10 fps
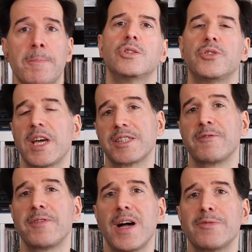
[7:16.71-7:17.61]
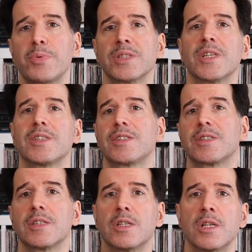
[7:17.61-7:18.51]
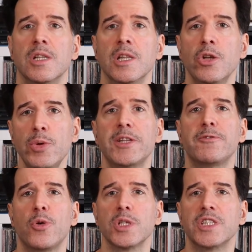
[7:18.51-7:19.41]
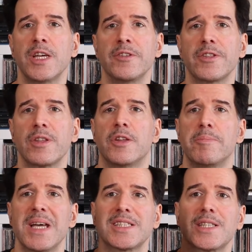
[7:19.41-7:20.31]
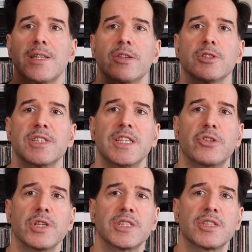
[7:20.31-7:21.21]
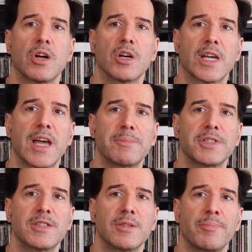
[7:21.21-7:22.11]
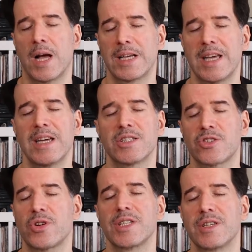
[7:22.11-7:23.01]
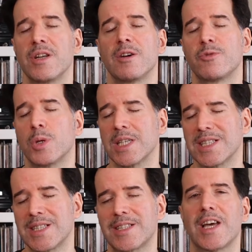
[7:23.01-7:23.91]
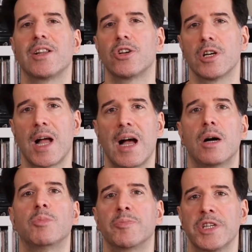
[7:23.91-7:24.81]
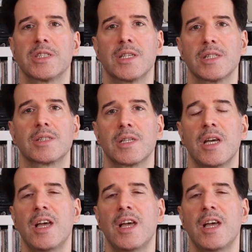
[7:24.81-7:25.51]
2005 brings us Louis XIV, The Best Little Secrets Are Kept. I can't stress enough what a stellar album this is.